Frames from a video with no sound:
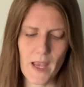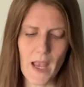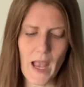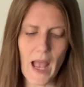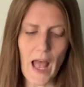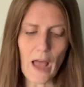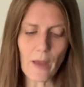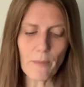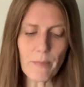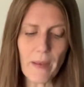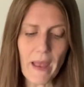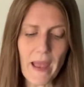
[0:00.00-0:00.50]

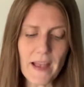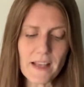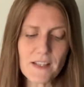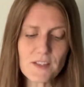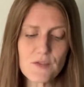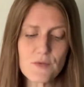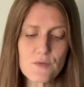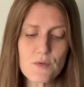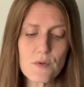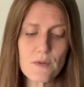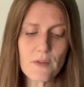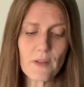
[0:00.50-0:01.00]
I'll pass
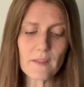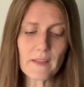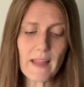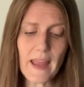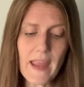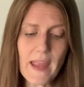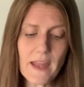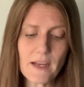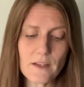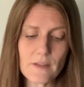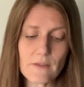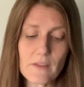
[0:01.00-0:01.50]
through the
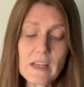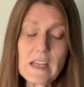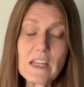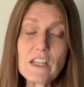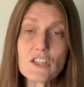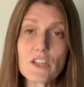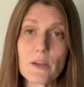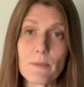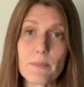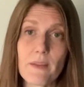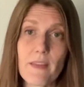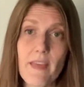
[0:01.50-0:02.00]
land of
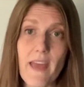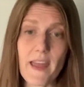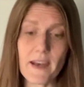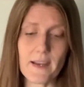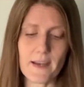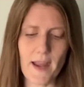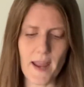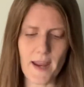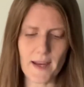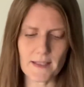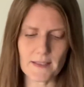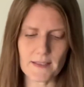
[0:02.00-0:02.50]
Egypt that
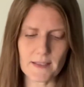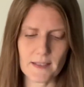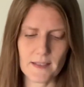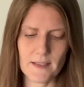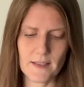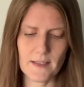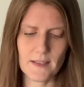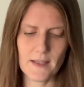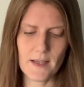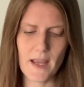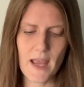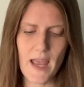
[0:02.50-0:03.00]
night,
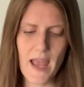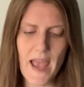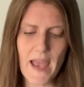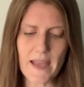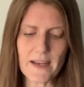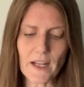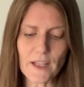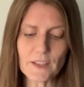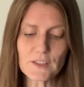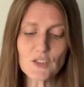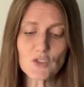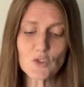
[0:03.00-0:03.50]

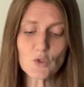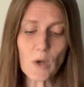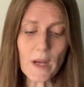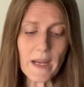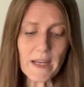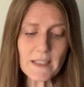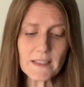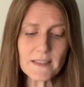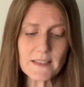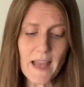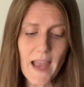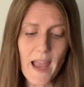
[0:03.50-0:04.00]
and I'll
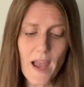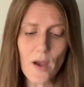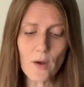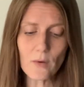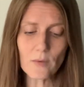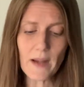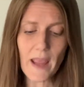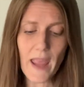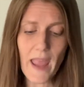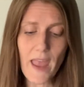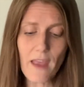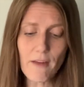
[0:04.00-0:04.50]
strike
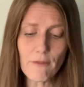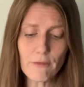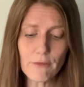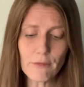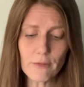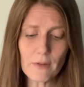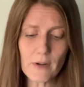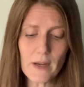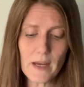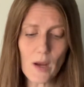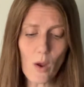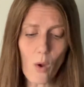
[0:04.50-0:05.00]
down
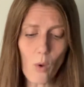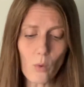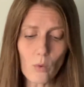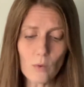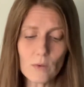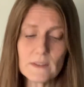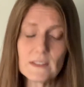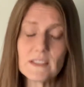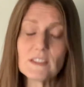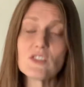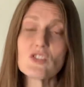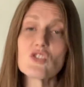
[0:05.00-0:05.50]
every
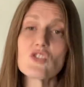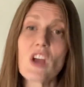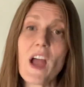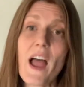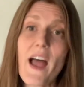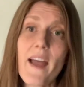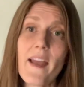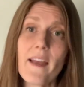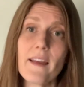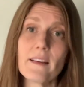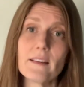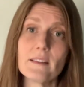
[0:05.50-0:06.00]
oldest
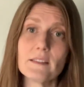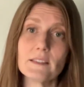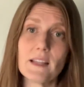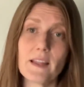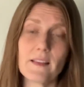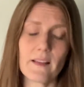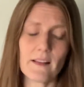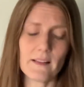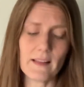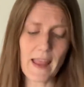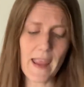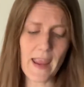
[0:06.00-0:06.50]
child
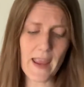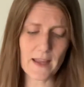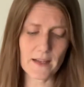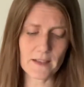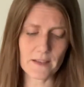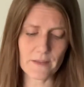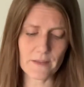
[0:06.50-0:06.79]
in the land